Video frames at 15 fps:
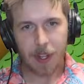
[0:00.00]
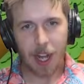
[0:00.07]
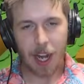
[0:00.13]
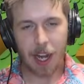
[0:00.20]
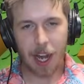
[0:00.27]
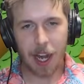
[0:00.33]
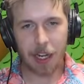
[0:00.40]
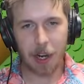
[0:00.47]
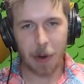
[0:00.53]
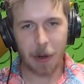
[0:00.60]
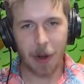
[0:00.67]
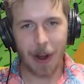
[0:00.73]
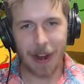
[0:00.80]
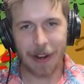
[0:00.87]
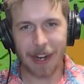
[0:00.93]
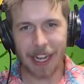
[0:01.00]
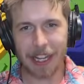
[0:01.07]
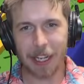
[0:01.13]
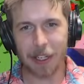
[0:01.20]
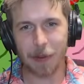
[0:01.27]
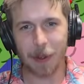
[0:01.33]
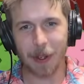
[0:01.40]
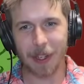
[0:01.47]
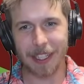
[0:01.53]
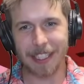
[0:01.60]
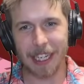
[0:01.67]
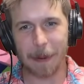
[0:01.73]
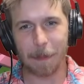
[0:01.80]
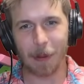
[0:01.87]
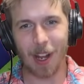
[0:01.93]
I, I don't know how you got these realistic
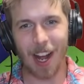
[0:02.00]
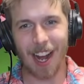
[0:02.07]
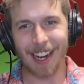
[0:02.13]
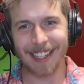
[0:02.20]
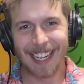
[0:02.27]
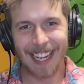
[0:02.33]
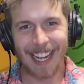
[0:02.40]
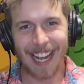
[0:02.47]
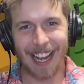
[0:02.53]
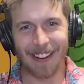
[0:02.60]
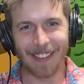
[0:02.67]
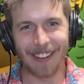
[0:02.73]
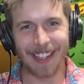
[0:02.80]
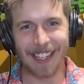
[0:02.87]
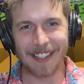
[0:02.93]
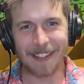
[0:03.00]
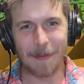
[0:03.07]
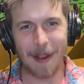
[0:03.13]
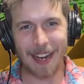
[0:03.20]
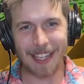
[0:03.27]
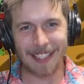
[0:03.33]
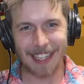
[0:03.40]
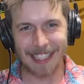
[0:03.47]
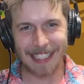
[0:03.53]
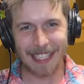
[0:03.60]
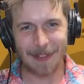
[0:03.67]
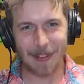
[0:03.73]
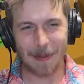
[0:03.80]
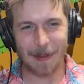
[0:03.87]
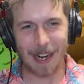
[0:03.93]
blocks. It really doesn't make sense to me,
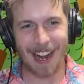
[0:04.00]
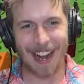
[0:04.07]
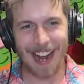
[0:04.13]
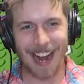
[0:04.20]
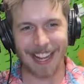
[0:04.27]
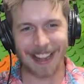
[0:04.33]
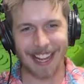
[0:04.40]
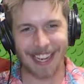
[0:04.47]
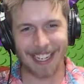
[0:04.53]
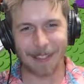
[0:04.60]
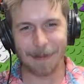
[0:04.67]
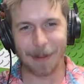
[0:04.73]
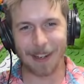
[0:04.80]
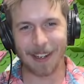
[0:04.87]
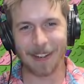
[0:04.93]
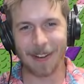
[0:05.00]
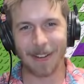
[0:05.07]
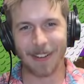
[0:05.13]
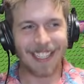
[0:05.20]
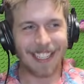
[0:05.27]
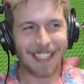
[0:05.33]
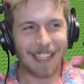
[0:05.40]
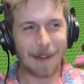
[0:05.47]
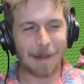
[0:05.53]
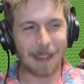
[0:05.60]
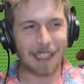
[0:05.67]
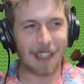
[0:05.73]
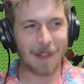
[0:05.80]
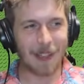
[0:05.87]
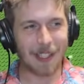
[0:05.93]
but I, I think it's pretty cool. I'm gonna
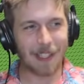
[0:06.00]
give this a